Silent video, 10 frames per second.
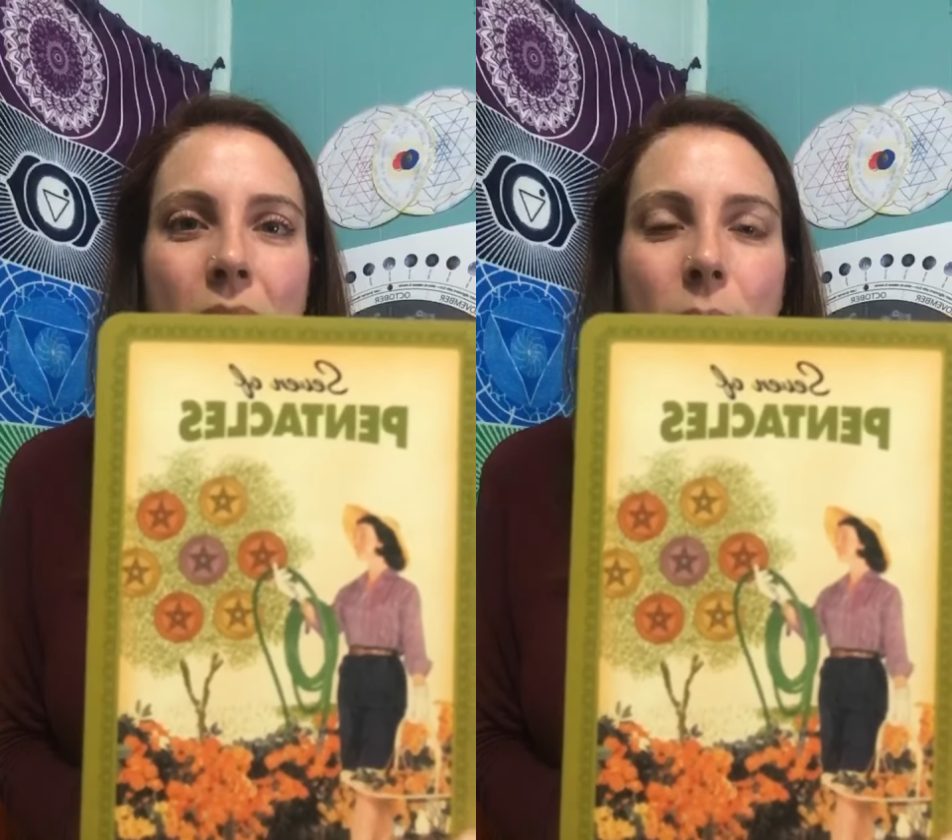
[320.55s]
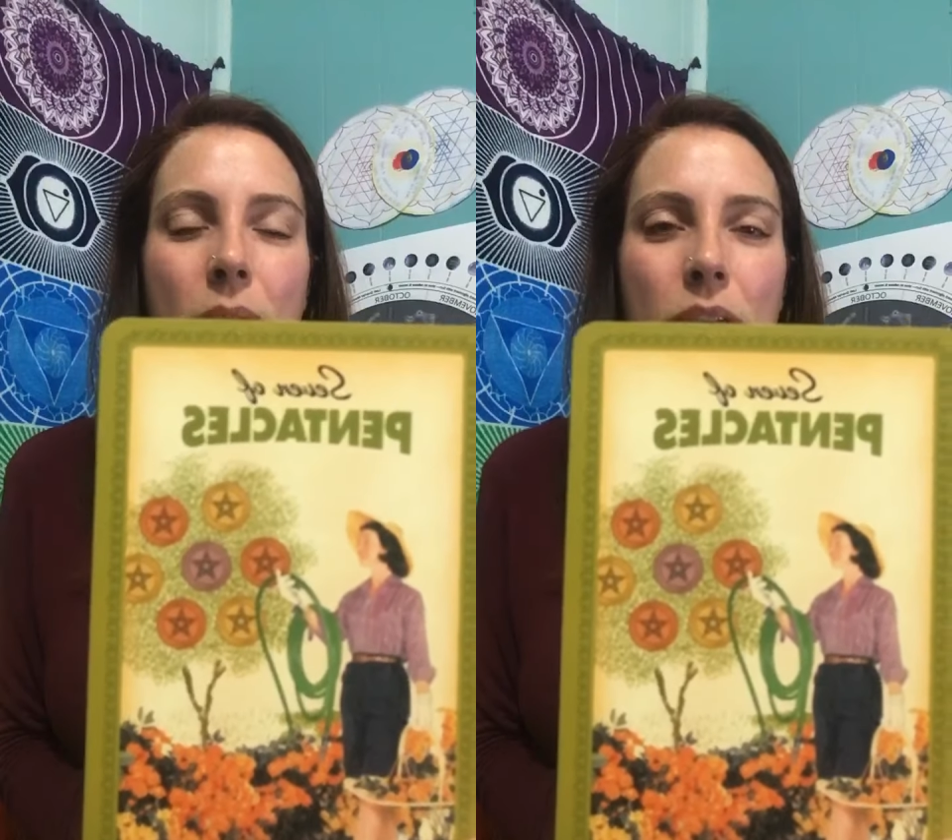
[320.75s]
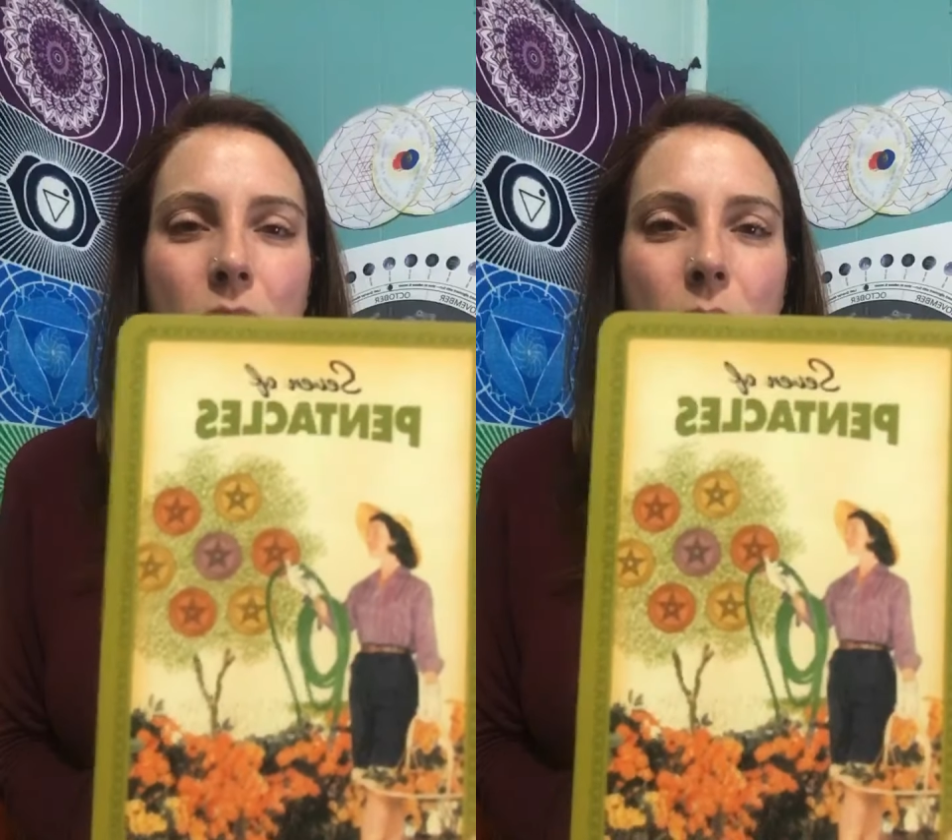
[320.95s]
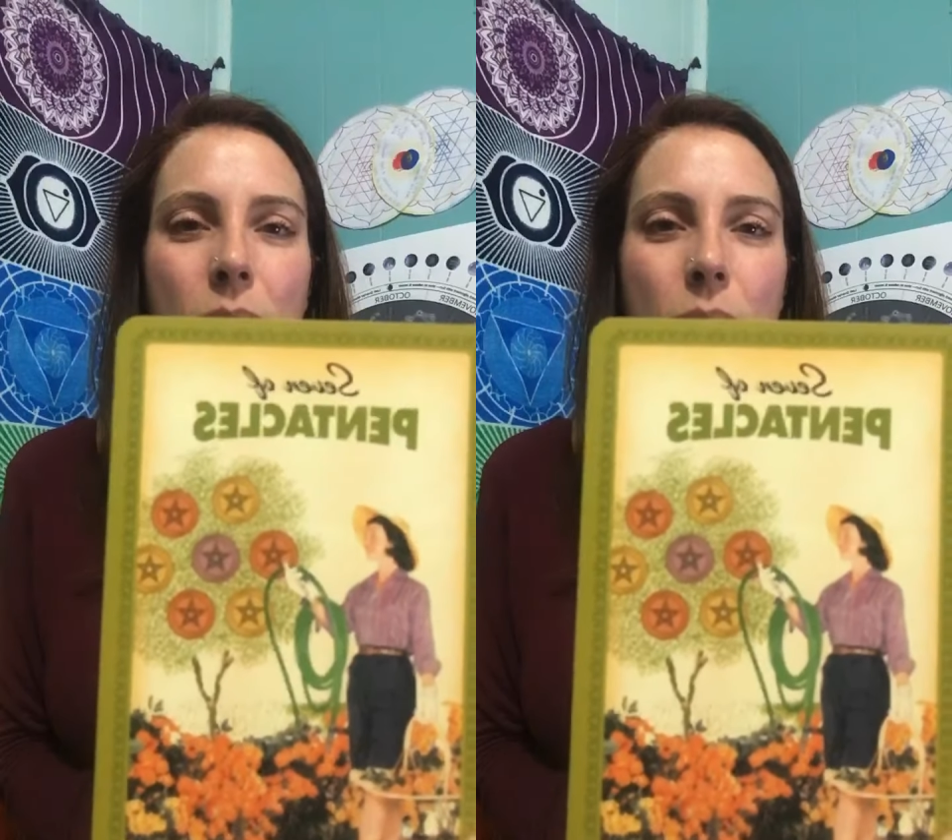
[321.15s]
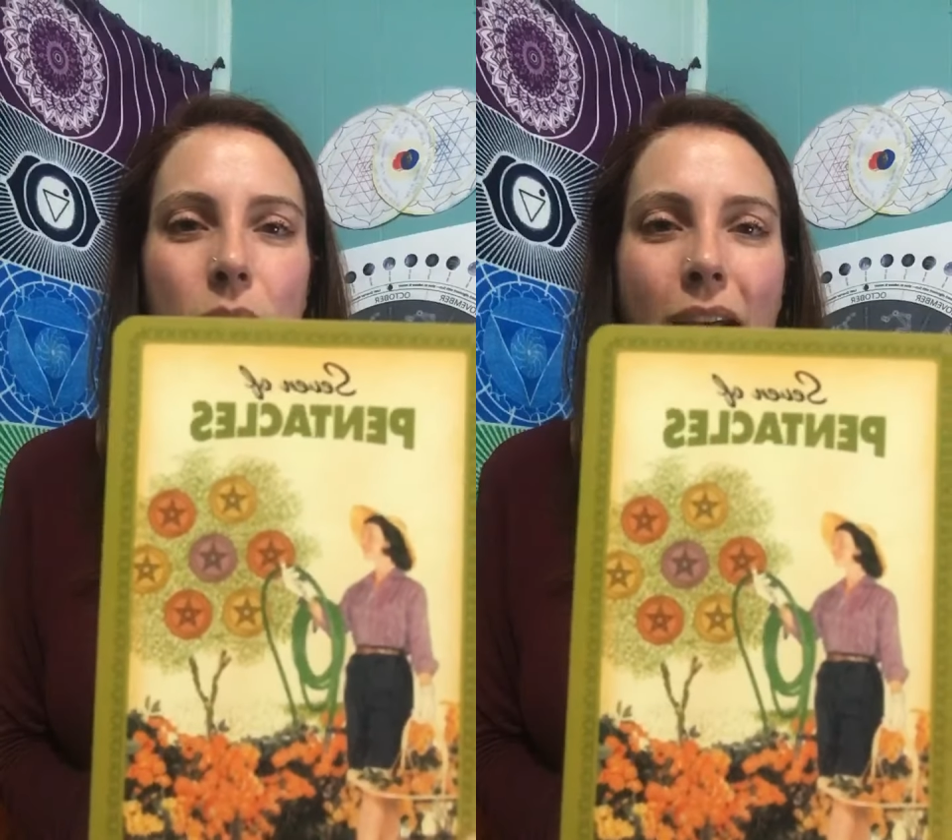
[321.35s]
but you can
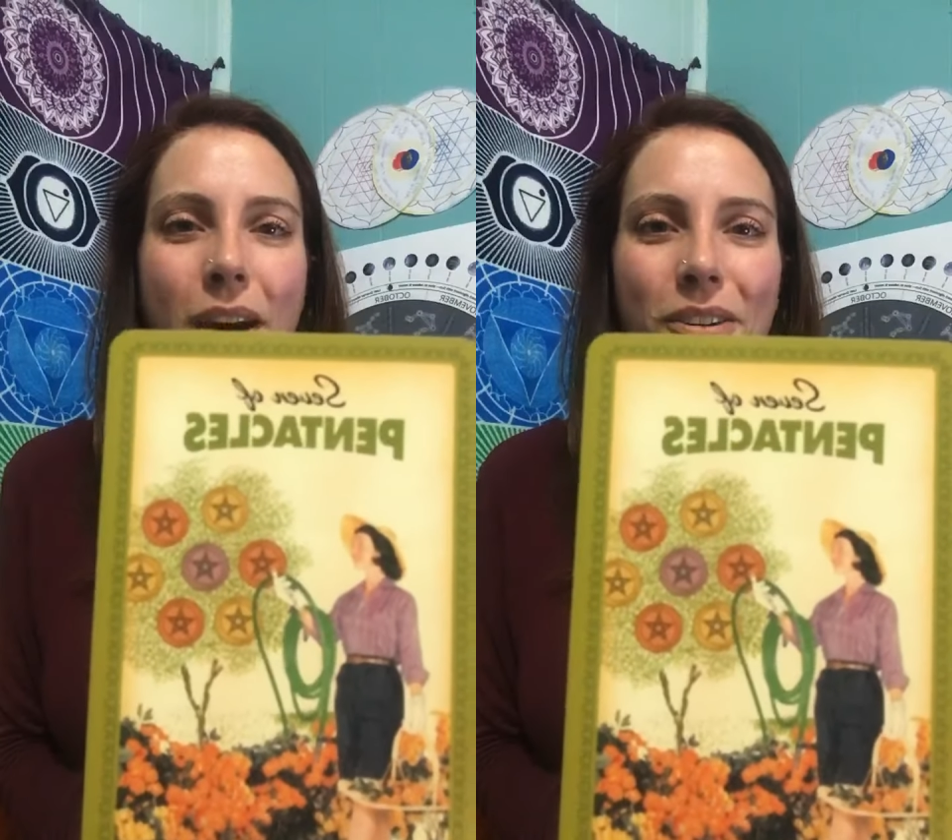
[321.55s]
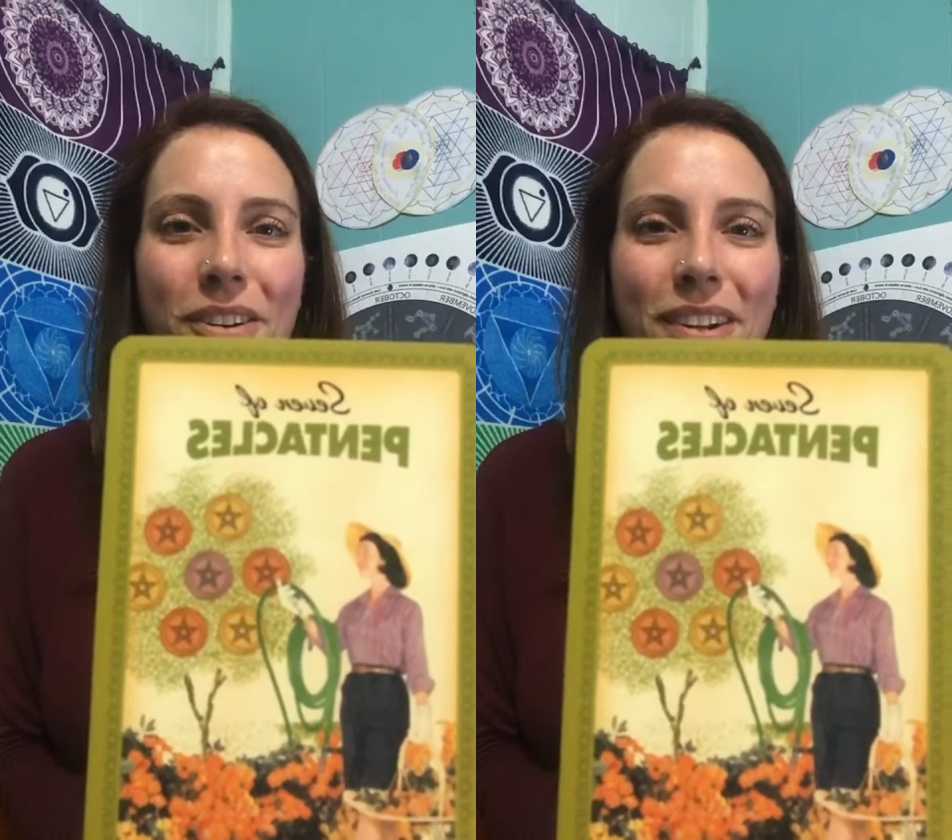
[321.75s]
be proud.